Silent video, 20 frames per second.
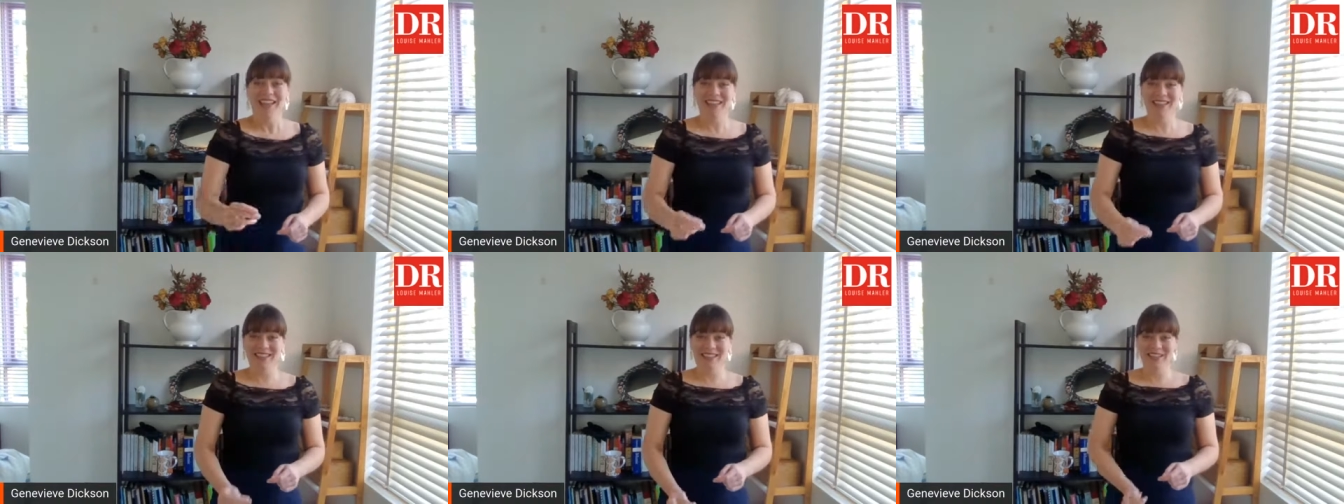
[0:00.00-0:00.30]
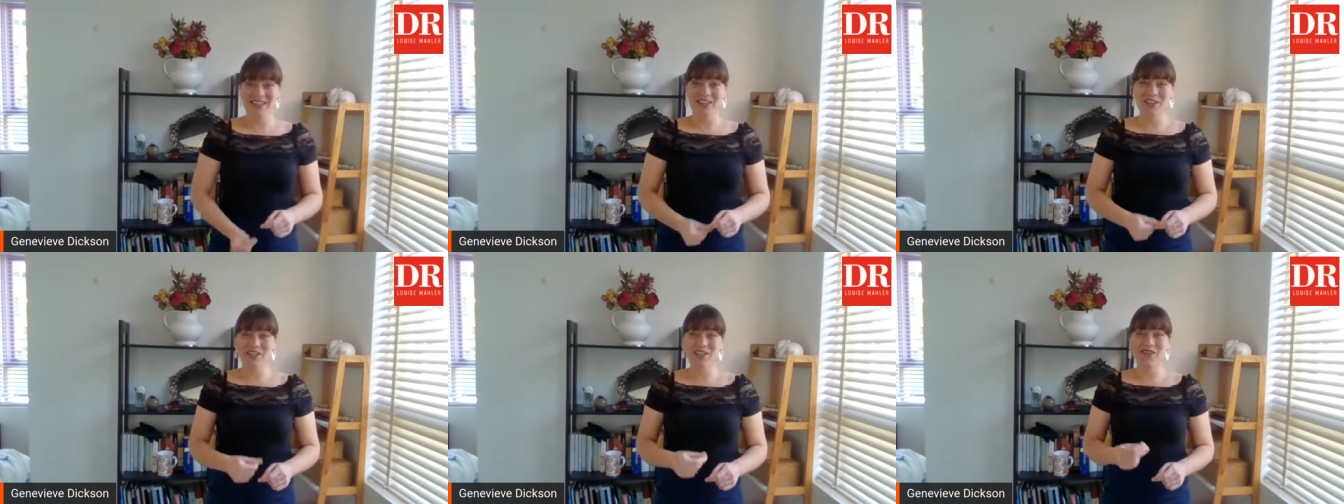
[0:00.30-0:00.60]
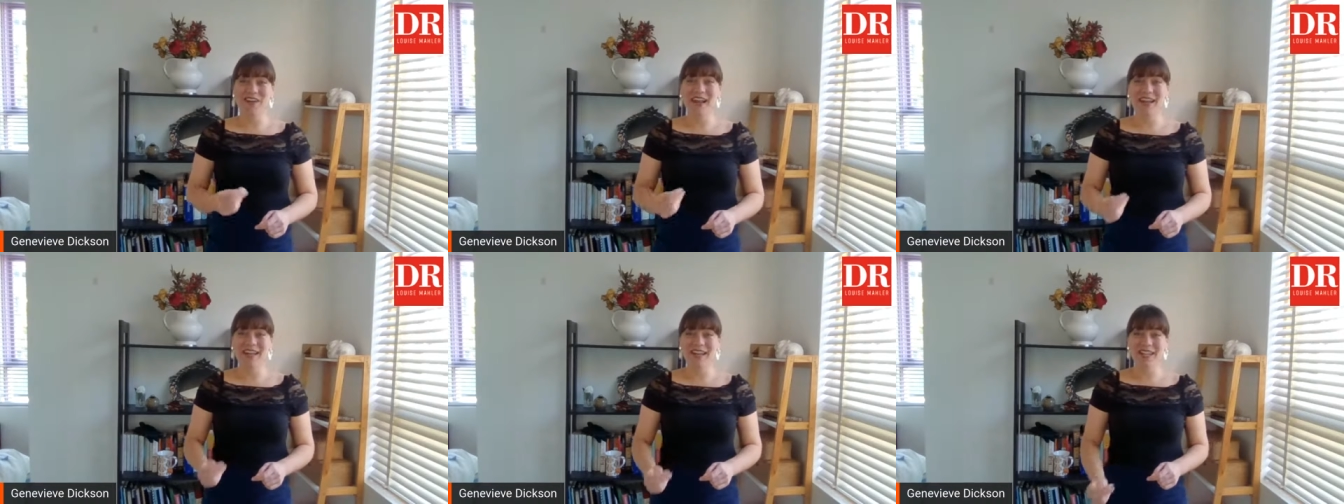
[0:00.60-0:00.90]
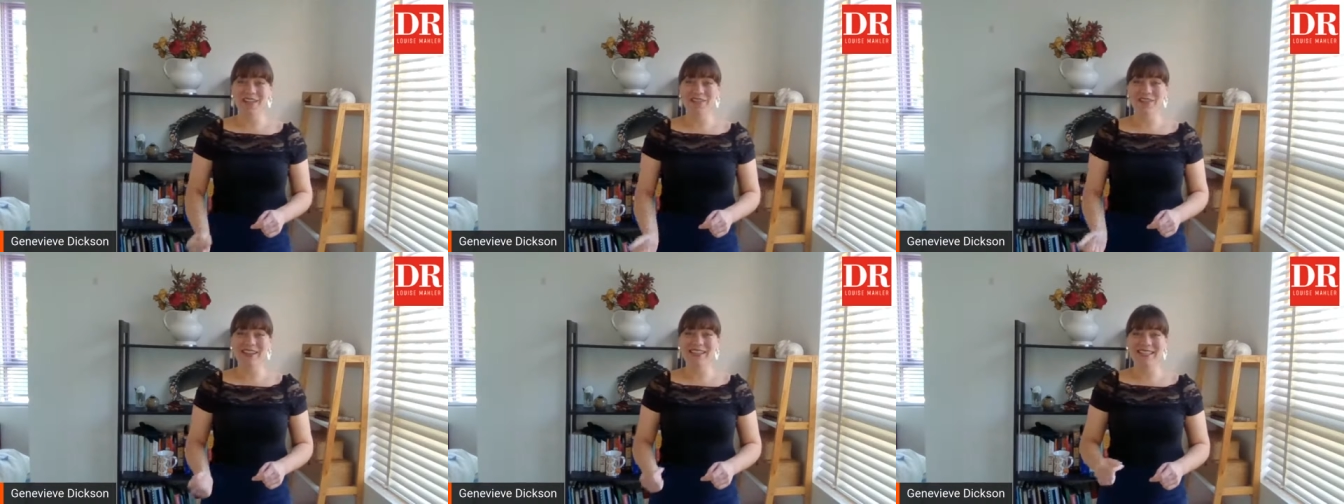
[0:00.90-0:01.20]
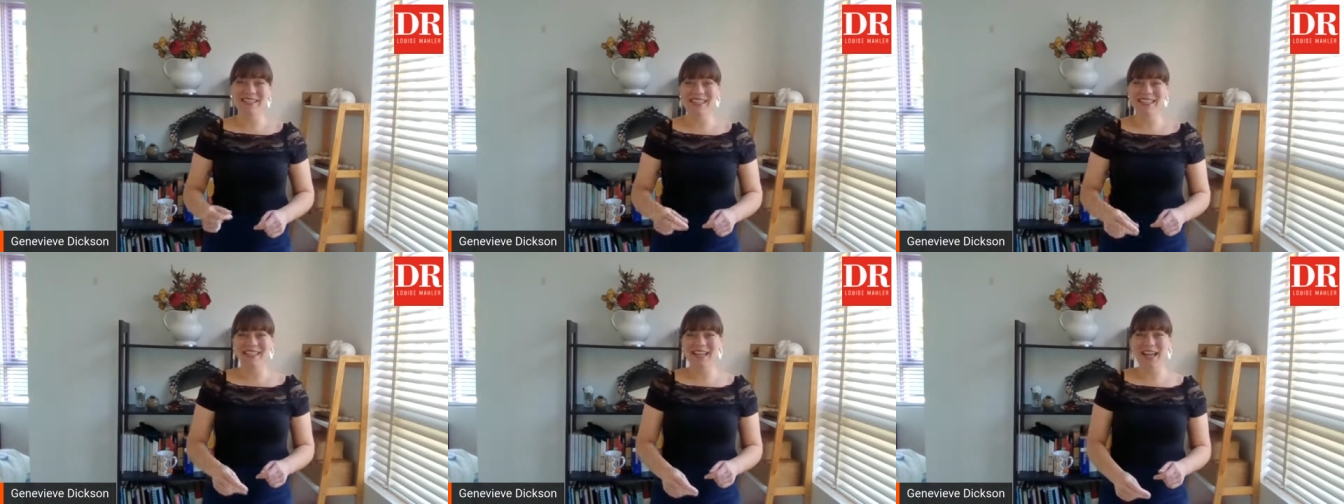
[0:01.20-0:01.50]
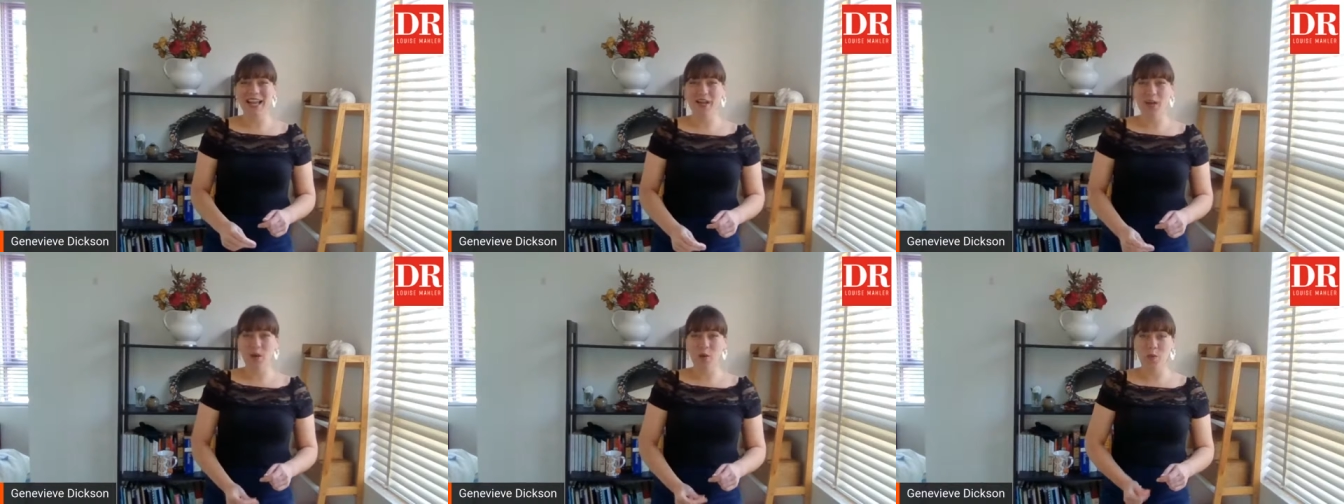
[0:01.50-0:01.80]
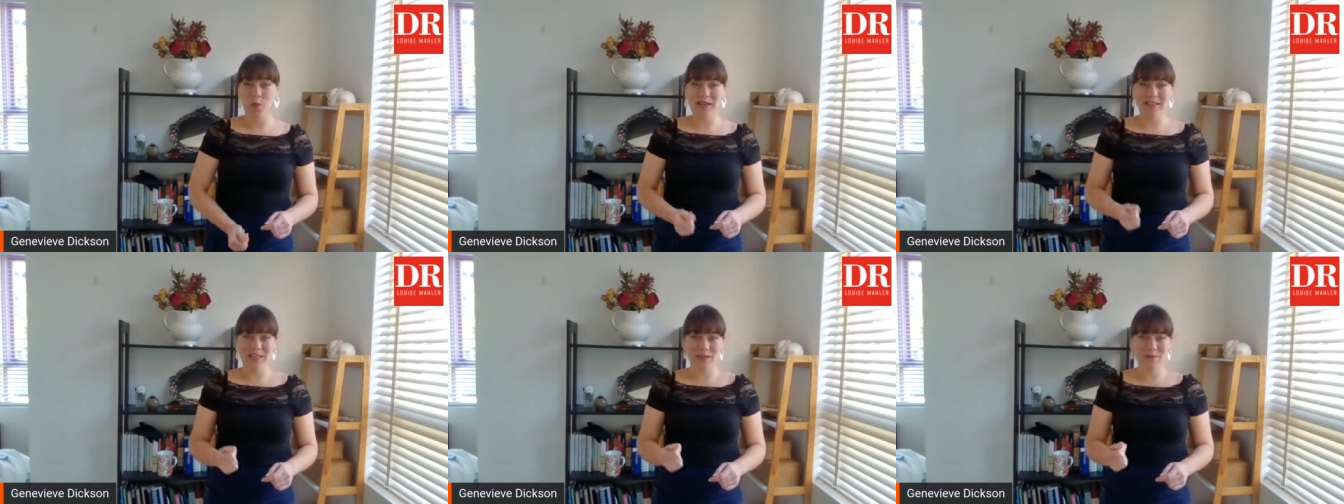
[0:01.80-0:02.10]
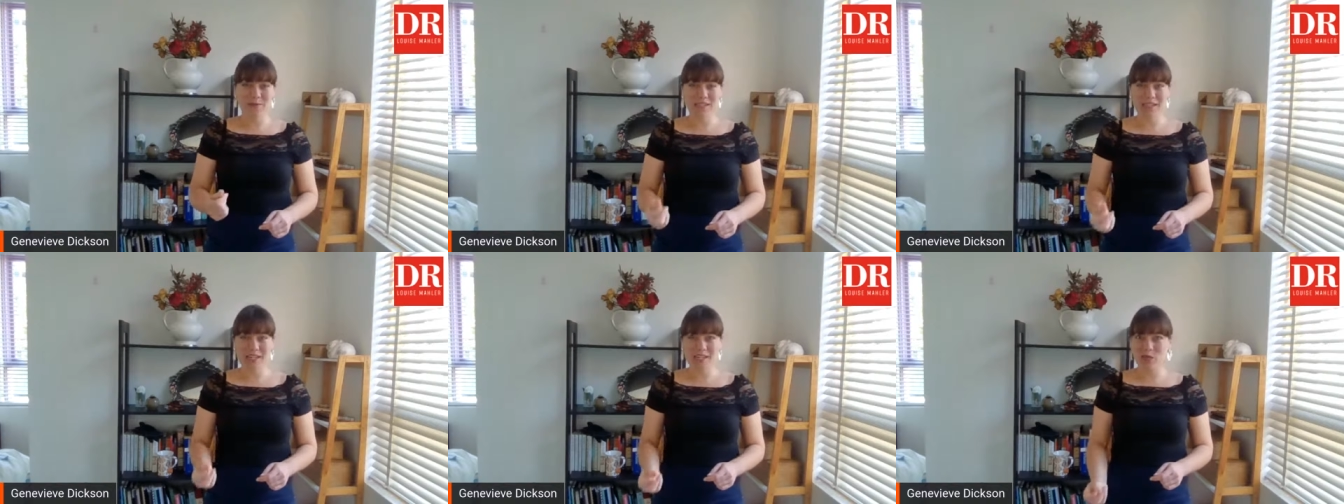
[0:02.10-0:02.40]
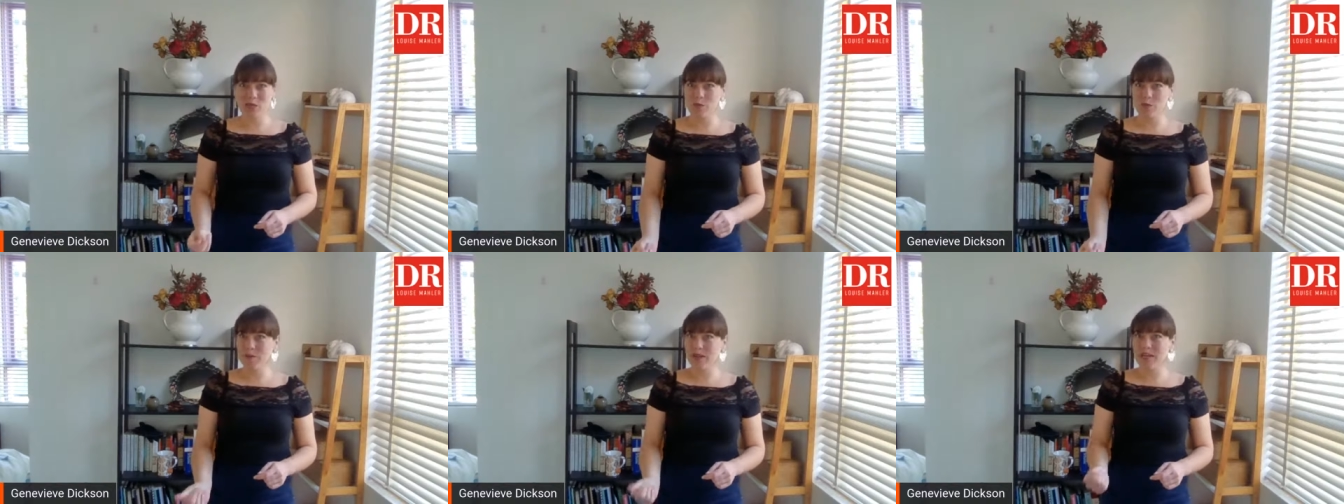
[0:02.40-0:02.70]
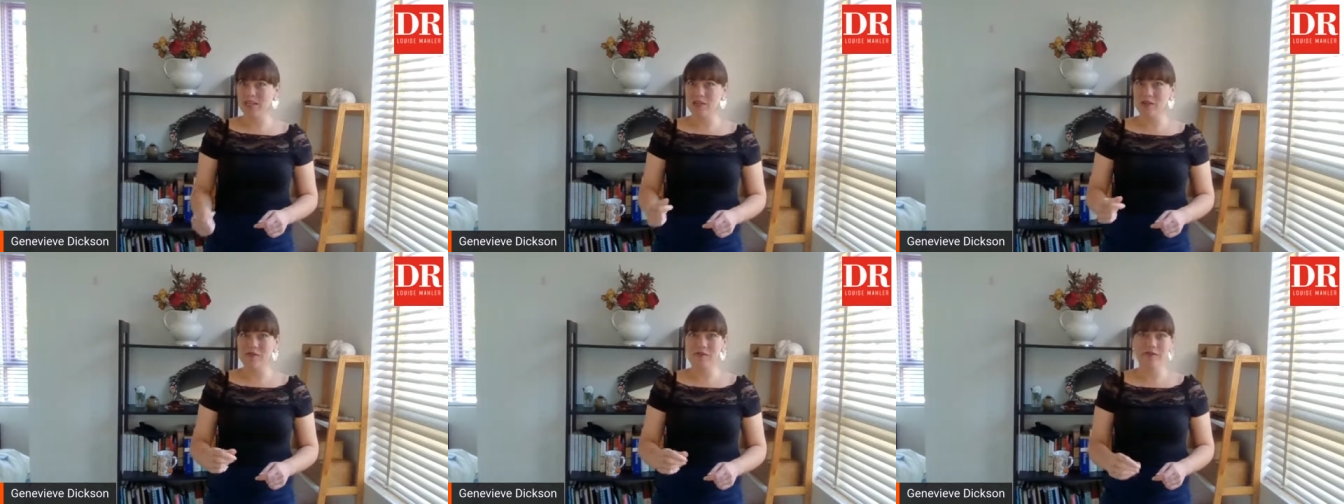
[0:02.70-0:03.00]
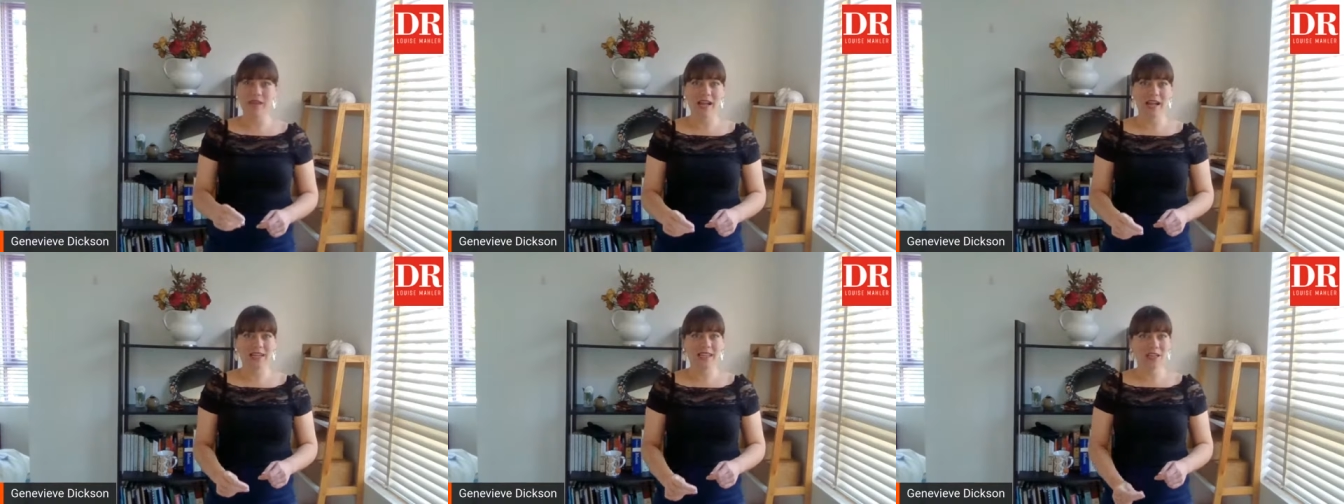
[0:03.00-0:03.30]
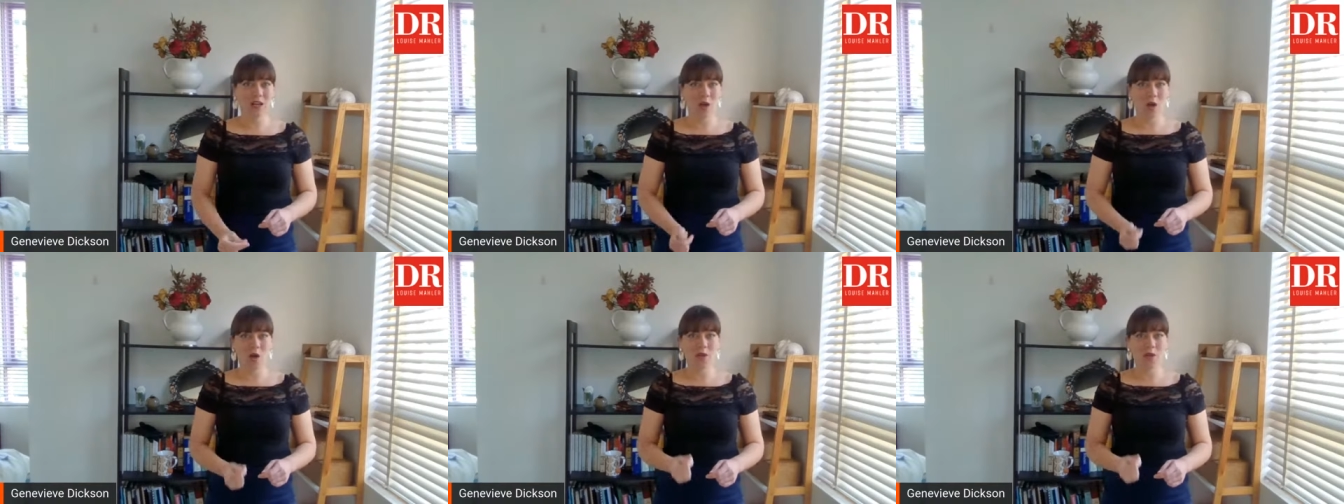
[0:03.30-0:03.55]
Cinderella, dressed in yellow, went upstairs to meet her fella.